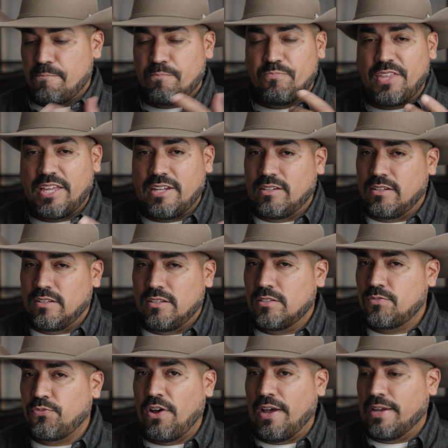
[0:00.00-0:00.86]
then
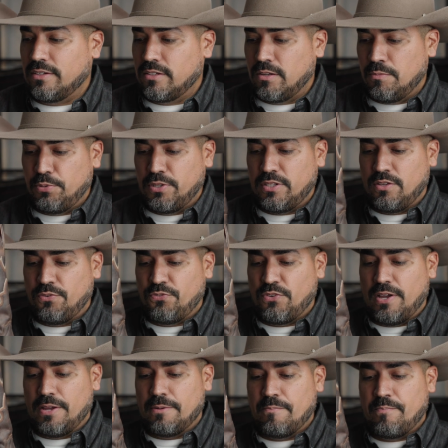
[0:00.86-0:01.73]
it's fine, completely
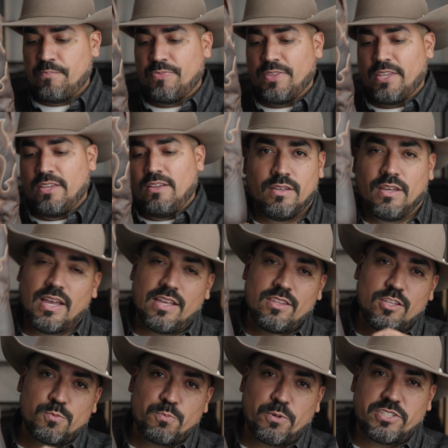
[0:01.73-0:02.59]
fine.
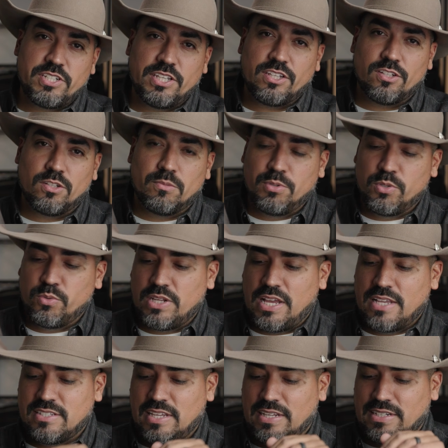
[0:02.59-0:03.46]
And this particular boot
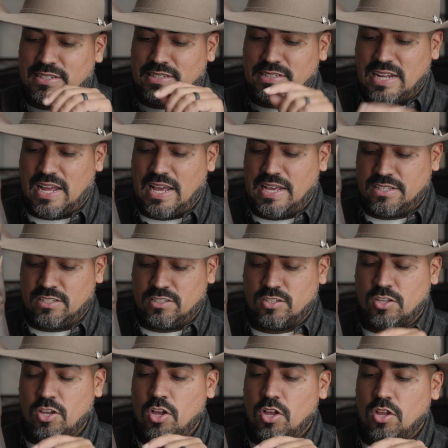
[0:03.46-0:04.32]
has a nice,